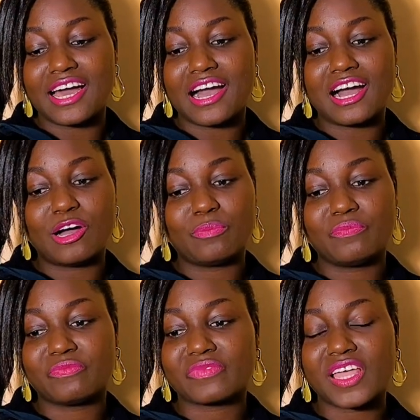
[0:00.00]

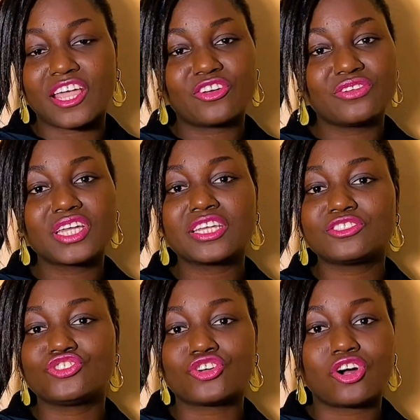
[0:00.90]
I couldn't get a
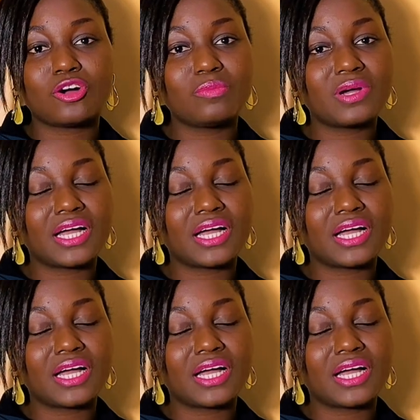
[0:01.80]
job.